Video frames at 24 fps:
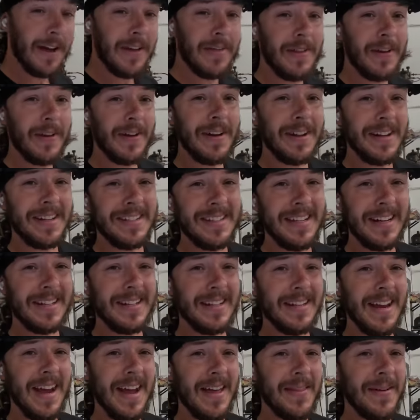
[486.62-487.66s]
They're gonna stick
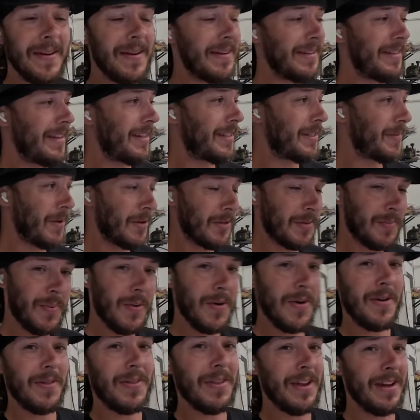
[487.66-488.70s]
together. That's the most
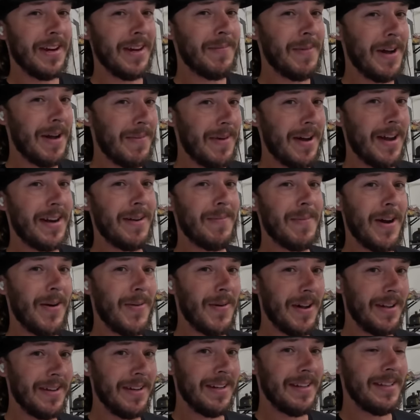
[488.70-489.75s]
important thing in my mind about
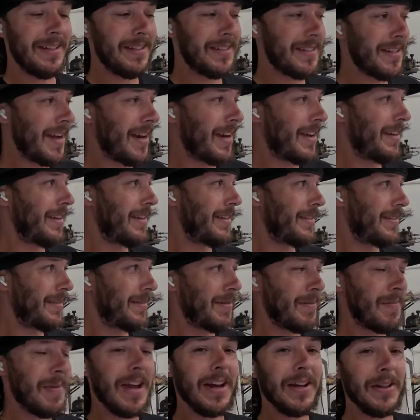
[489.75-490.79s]
welding. And then second is
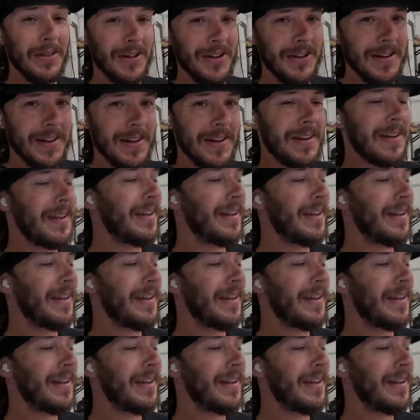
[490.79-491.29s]
you make it look good.